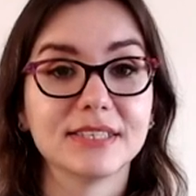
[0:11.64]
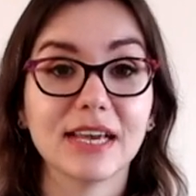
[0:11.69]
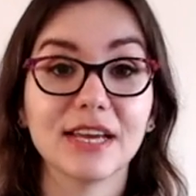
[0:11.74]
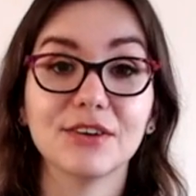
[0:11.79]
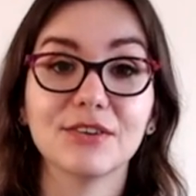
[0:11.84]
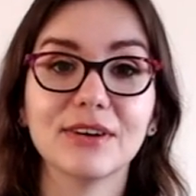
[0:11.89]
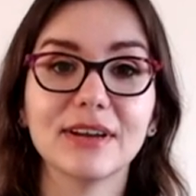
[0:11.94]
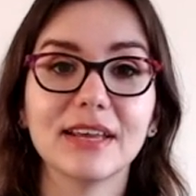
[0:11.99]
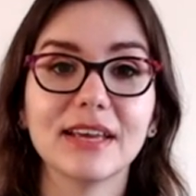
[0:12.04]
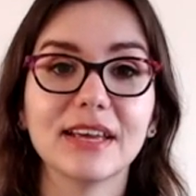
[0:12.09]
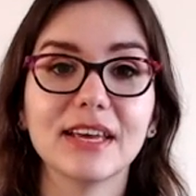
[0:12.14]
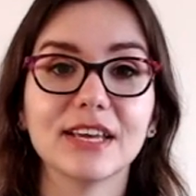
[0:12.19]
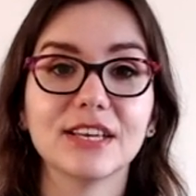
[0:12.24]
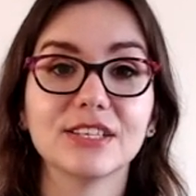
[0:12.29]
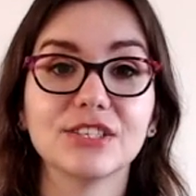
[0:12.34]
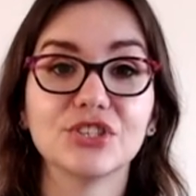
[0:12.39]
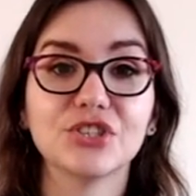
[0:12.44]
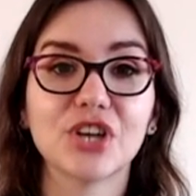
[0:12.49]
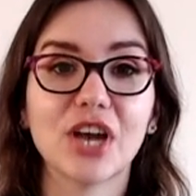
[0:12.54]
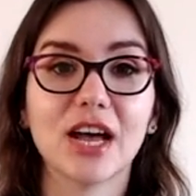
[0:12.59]
reading
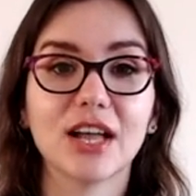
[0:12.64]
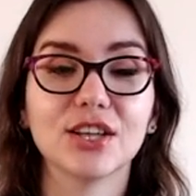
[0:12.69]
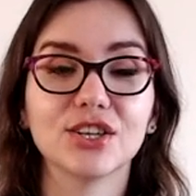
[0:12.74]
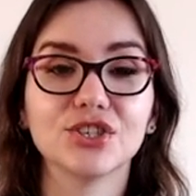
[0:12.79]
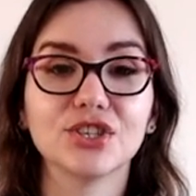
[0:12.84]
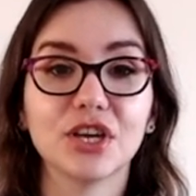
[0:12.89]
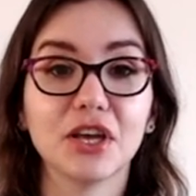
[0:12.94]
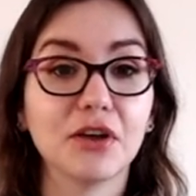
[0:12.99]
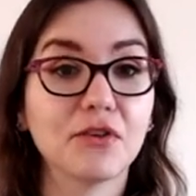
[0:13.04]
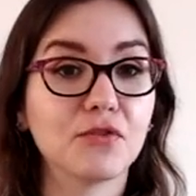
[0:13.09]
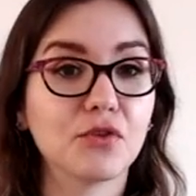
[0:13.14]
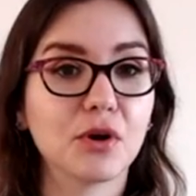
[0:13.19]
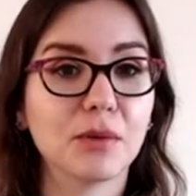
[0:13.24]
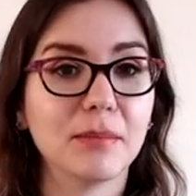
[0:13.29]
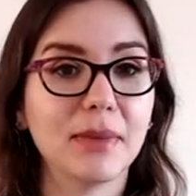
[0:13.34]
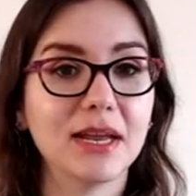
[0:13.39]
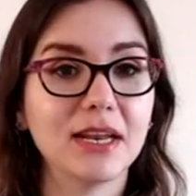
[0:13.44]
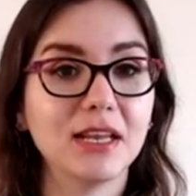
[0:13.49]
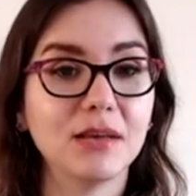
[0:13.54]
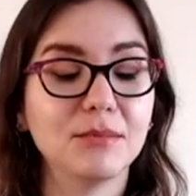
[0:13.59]
is challenging for
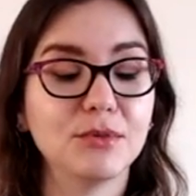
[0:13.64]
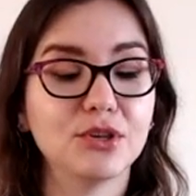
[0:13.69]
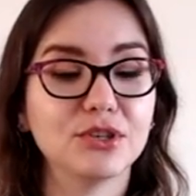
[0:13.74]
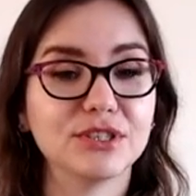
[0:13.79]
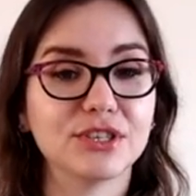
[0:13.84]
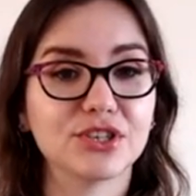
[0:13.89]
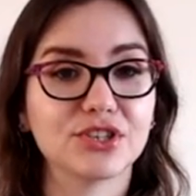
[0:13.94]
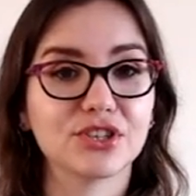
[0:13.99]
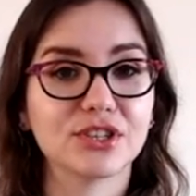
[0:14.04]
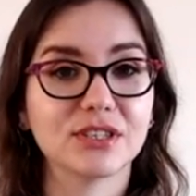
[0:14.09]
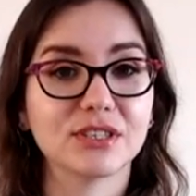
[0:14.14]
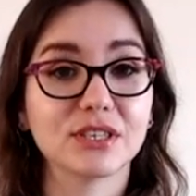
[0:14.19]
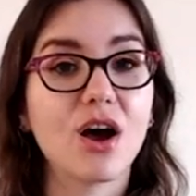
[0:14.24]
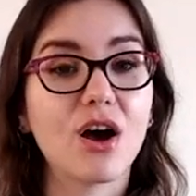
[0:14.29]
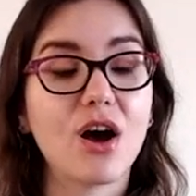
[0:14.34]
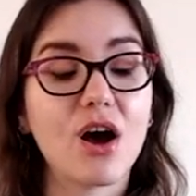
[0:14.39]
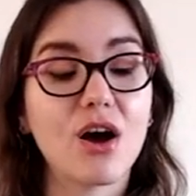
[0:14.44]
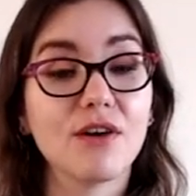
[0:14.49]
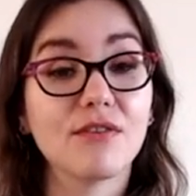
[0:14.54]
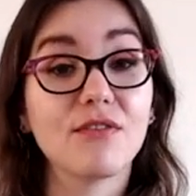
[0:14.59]
many musicians
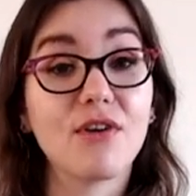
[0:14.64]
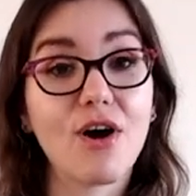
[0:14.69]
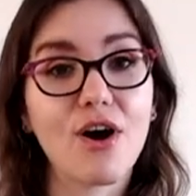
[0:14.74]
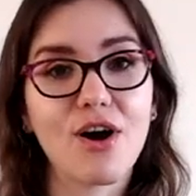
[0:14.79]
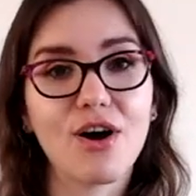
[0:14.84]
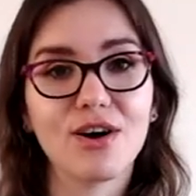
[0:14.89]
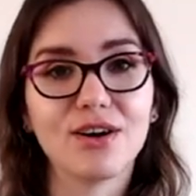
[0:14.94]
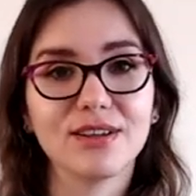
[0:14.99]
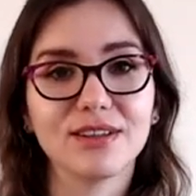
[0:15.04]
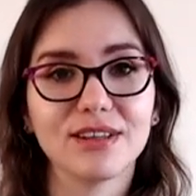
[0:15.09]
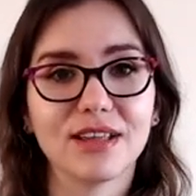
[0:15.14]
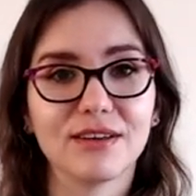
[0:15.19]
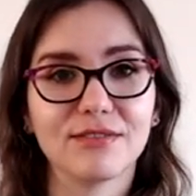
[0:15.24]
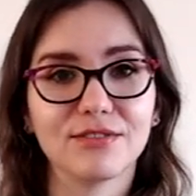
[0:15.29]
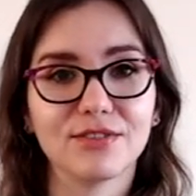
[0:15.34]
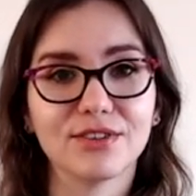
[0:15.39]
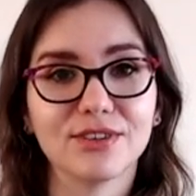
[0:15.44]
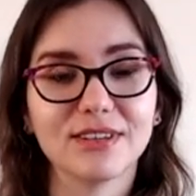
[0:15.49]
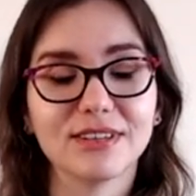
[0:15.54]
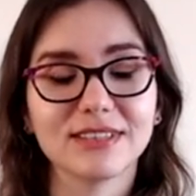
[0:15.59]
of all
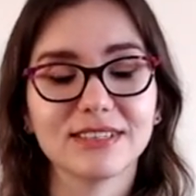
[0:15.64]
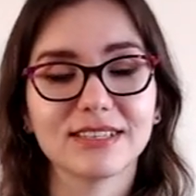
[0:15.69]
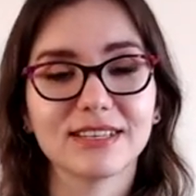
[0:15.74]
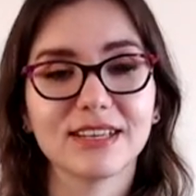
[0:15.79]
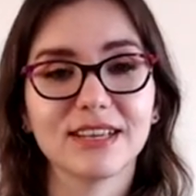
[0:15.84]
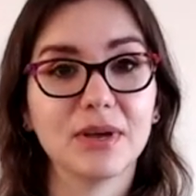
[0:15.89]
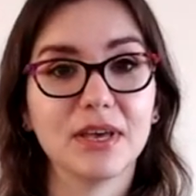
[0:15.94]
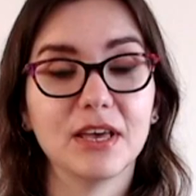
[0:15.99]
levels.